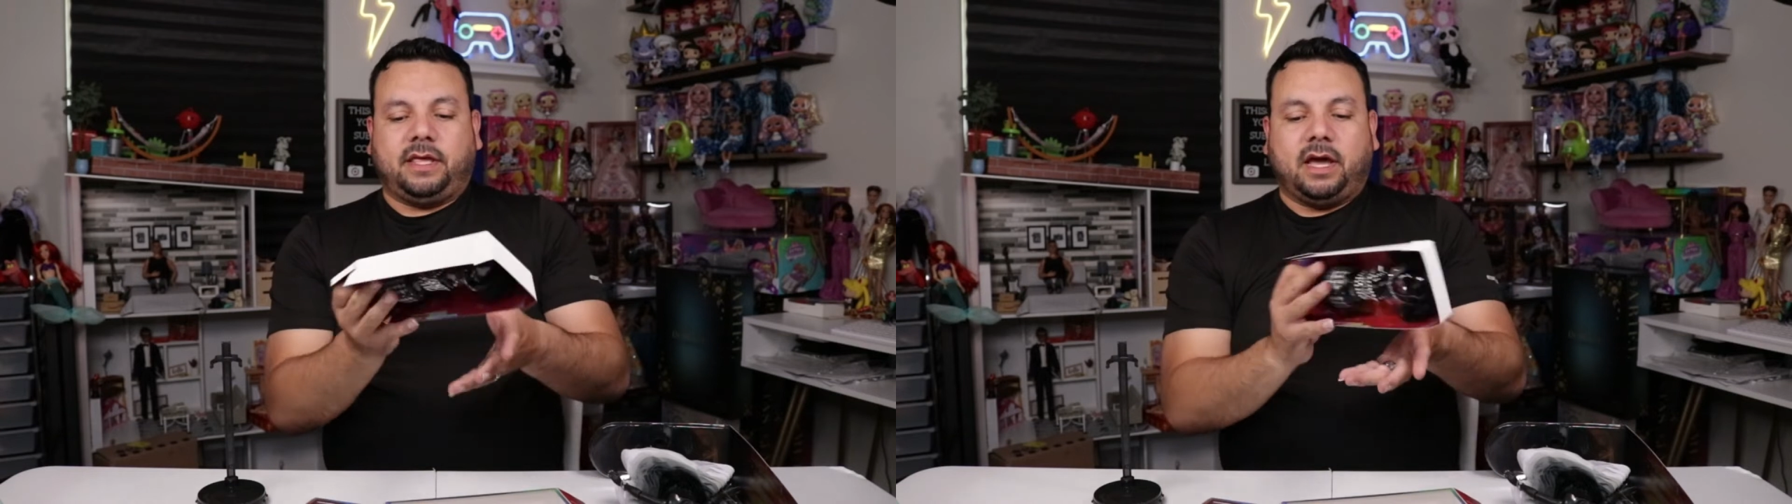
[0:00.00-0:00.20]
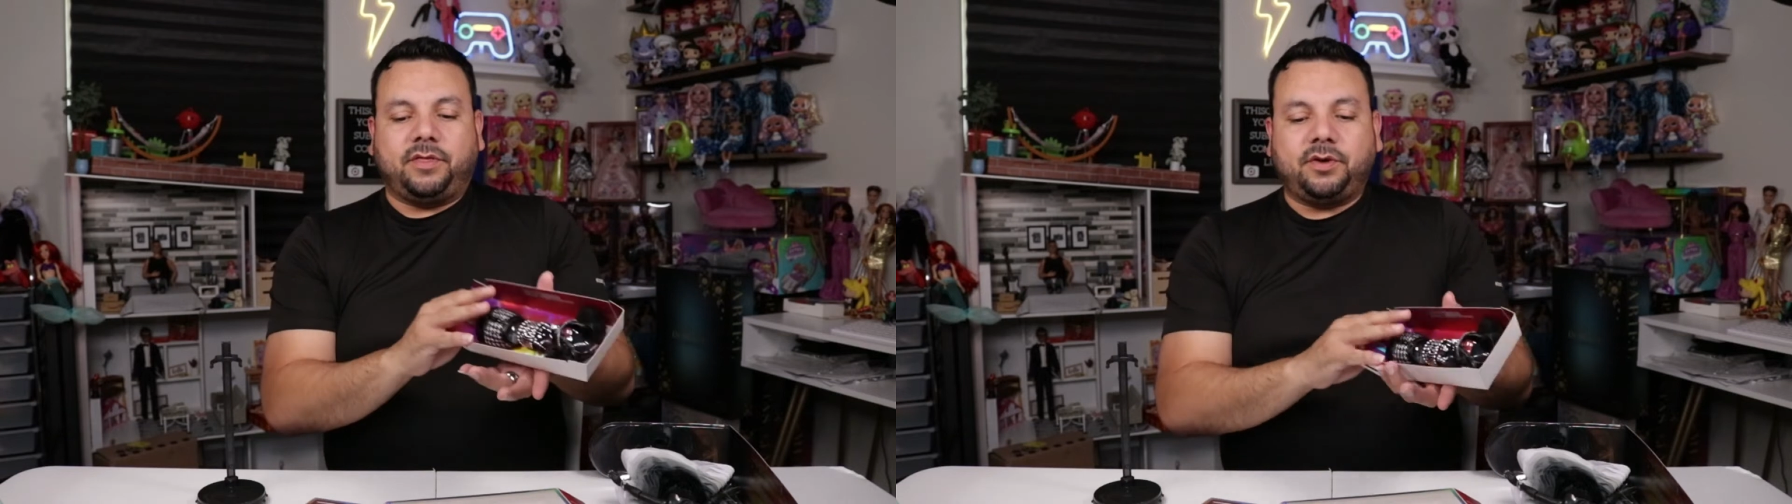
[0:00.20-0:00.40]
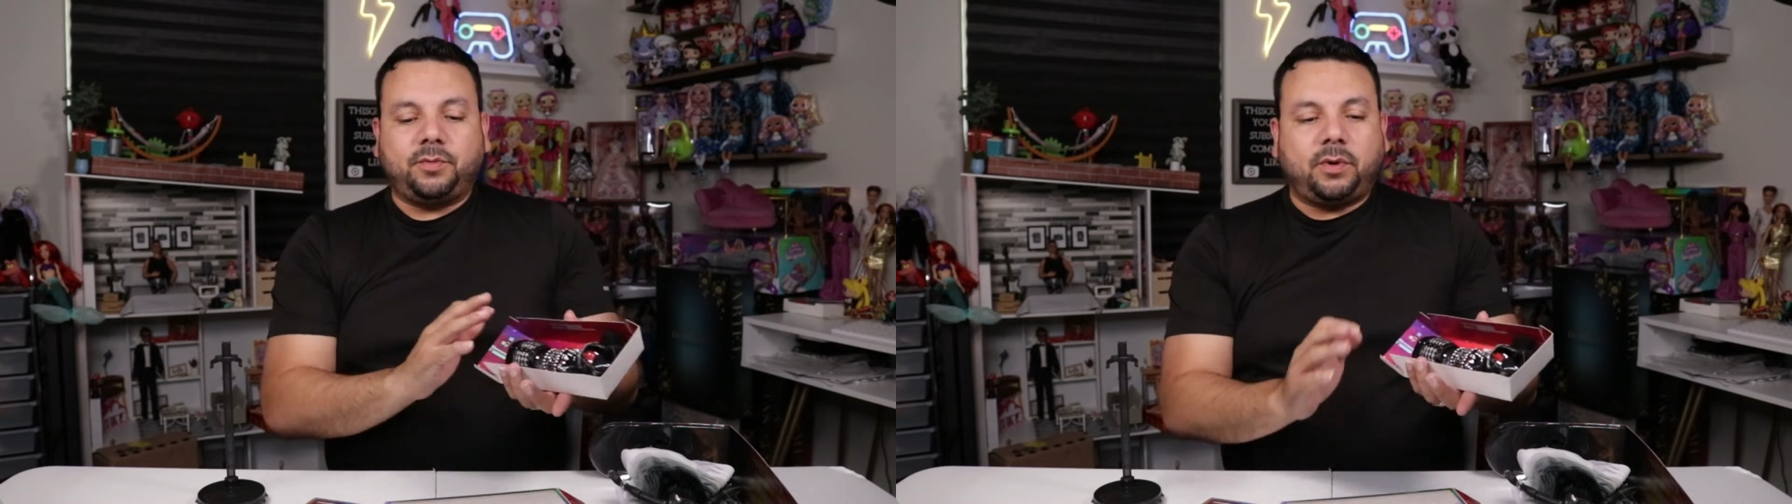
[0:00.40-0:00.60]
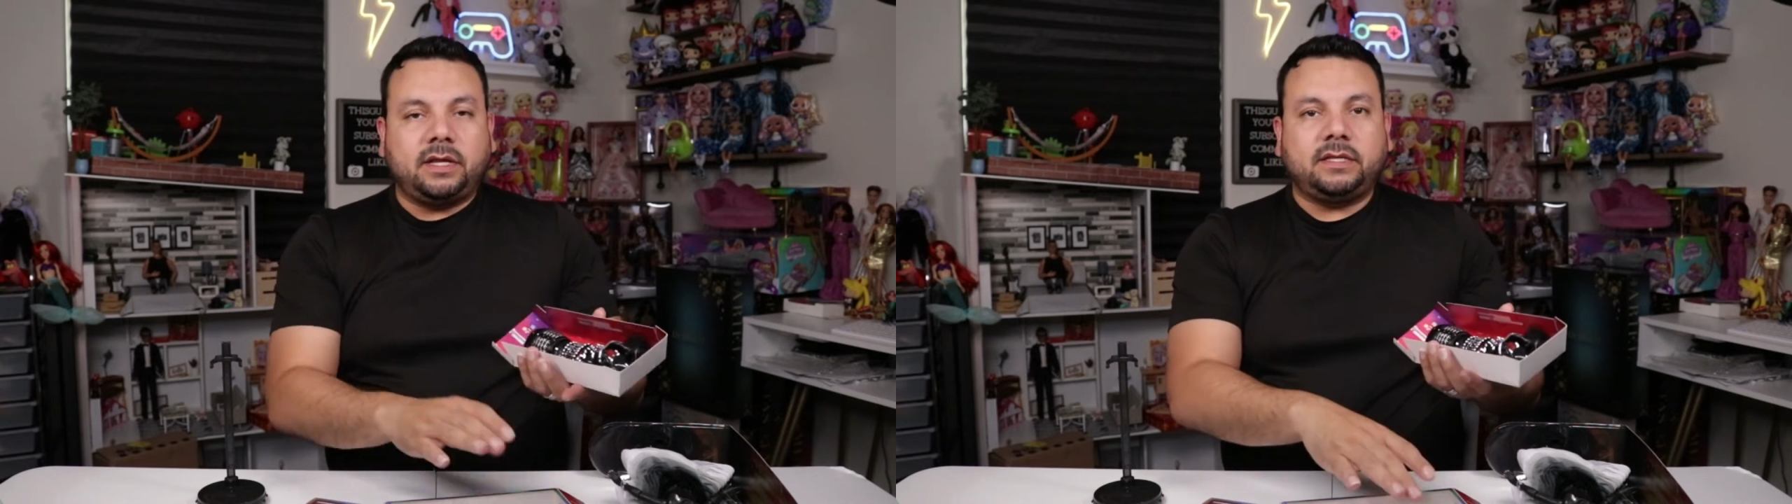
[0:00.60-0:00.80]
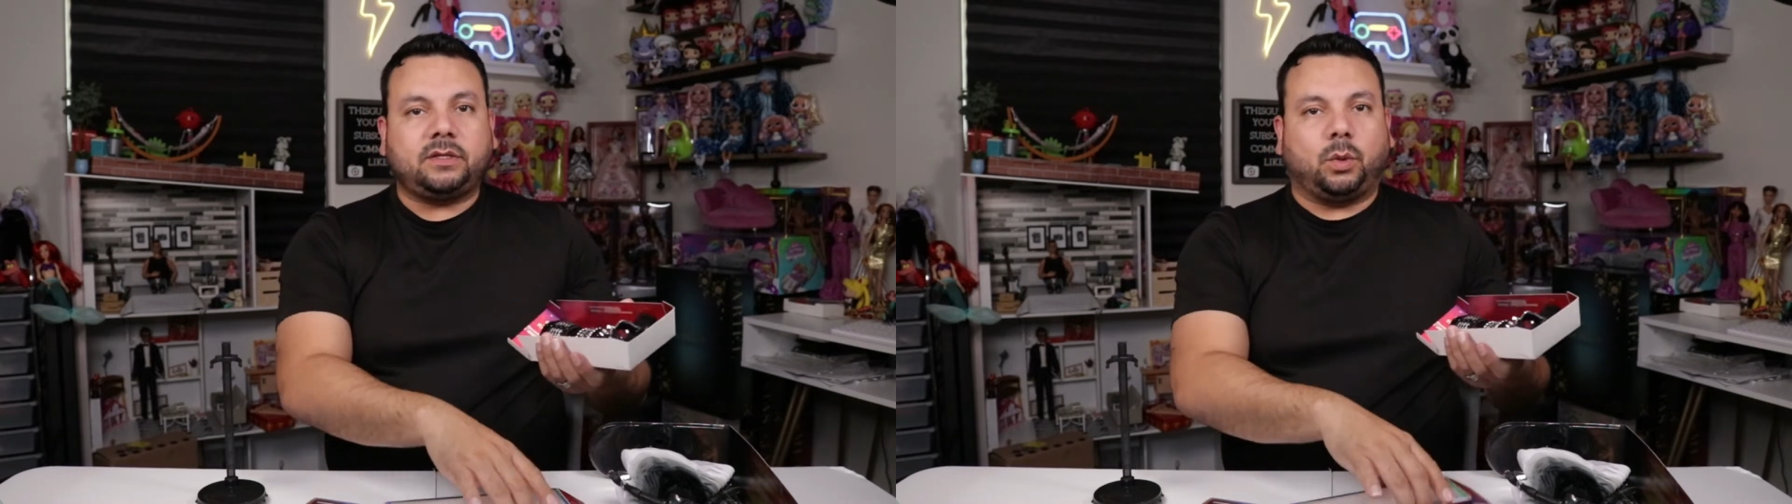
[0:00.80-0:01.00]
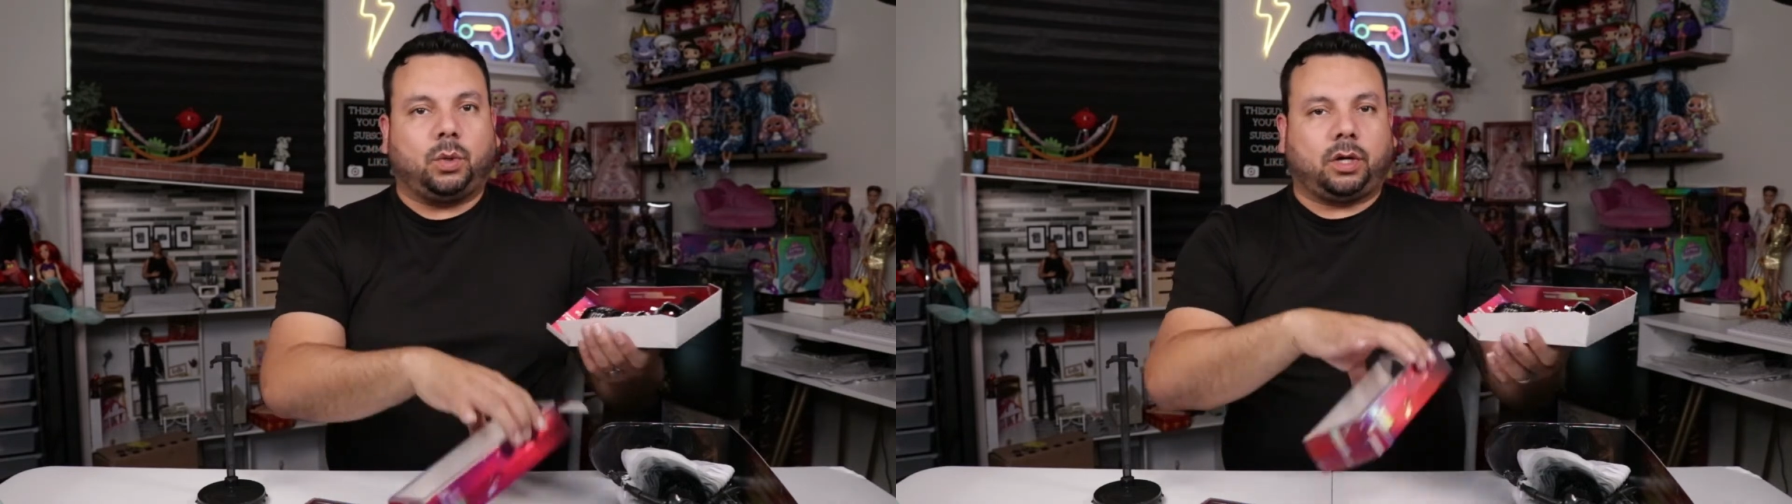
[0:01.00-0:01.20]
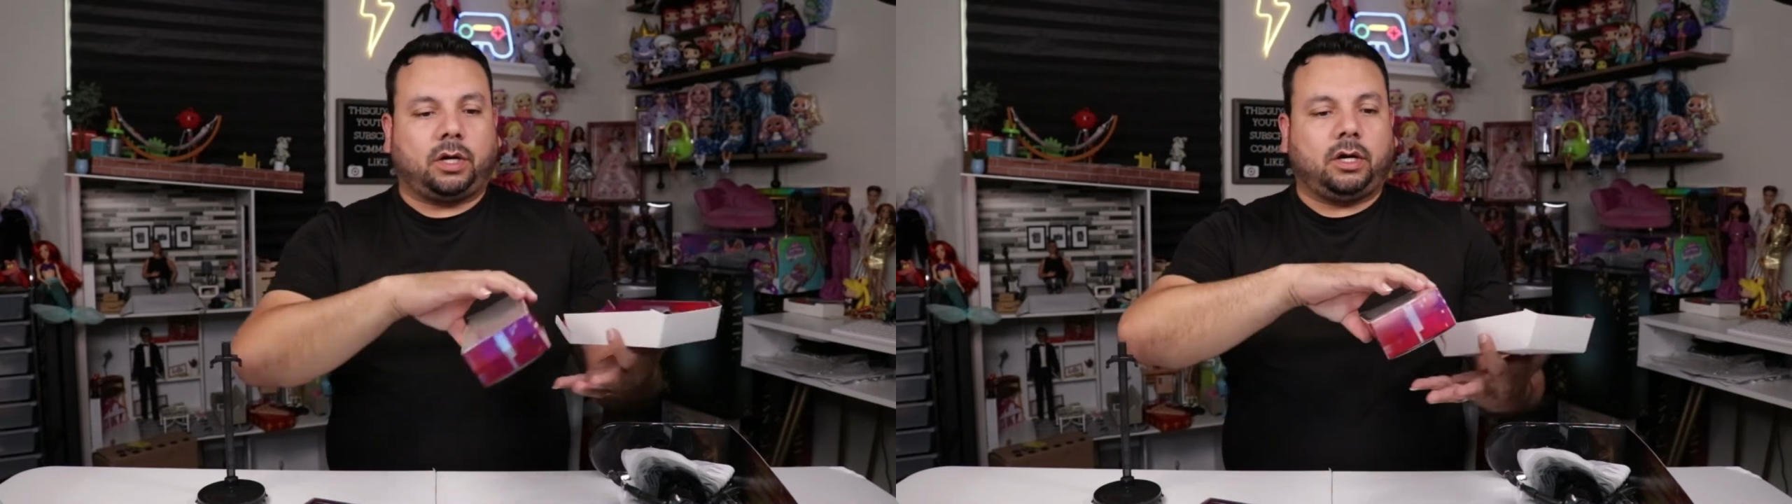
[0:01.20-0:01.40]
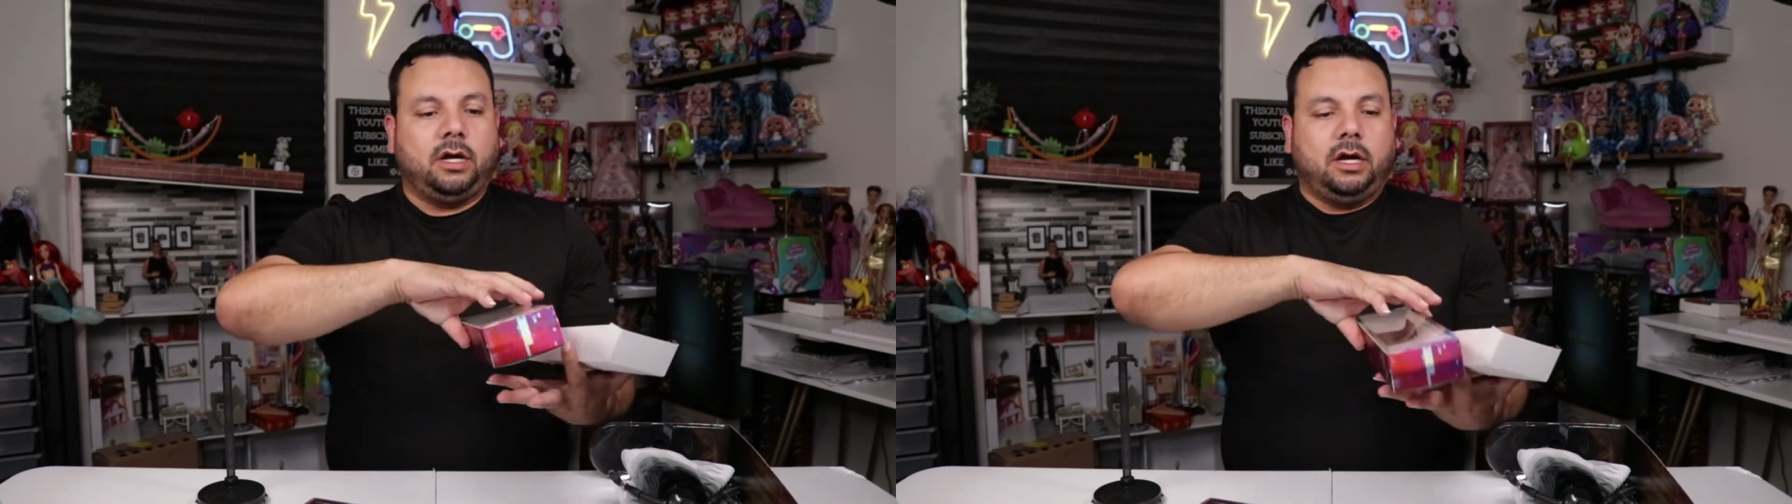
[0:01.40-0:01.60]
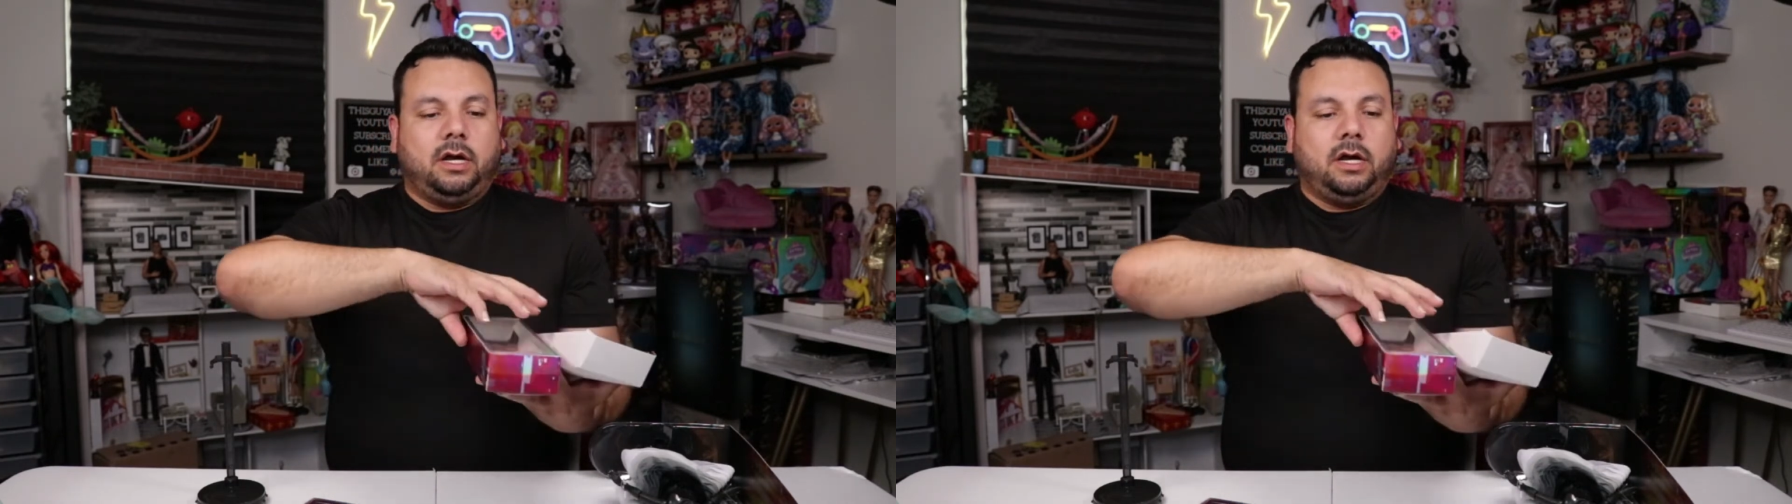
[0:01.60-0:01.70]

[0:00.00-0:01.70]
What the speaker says: The other ones were